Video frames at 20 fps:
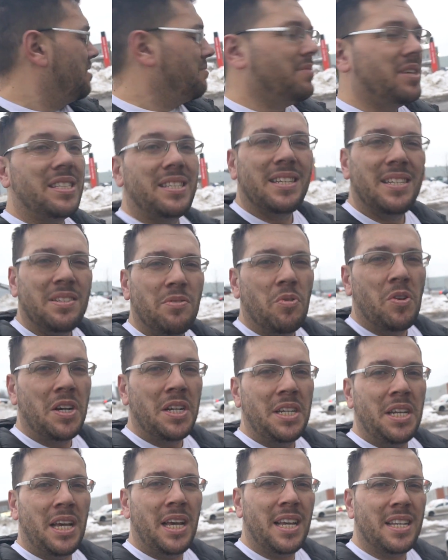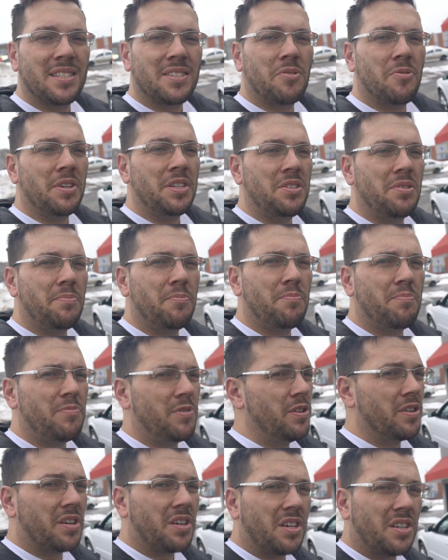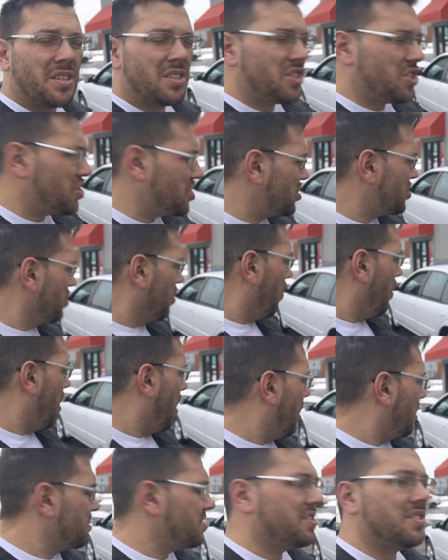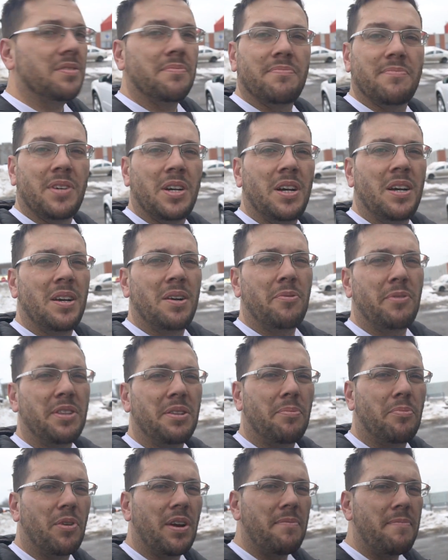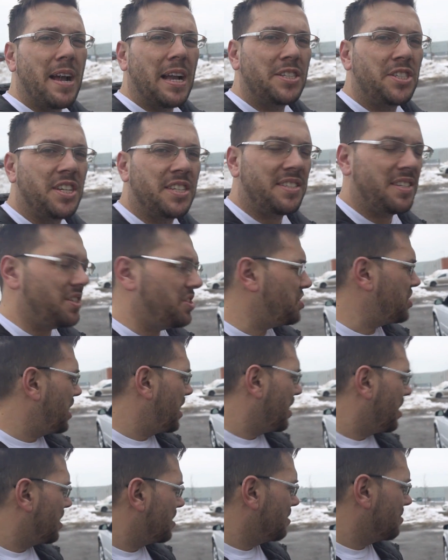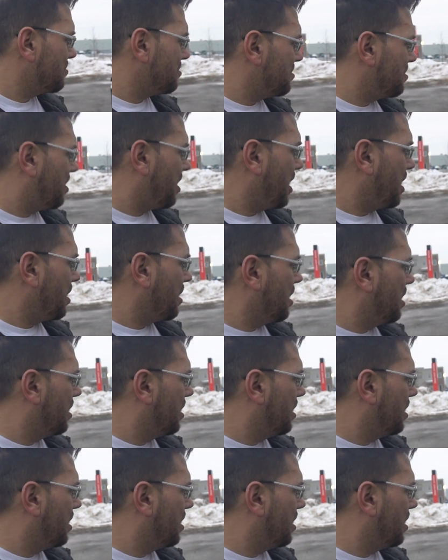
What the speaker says: But this one is going to look so awesome with the Bring Back Jesse Jetta, don't you think?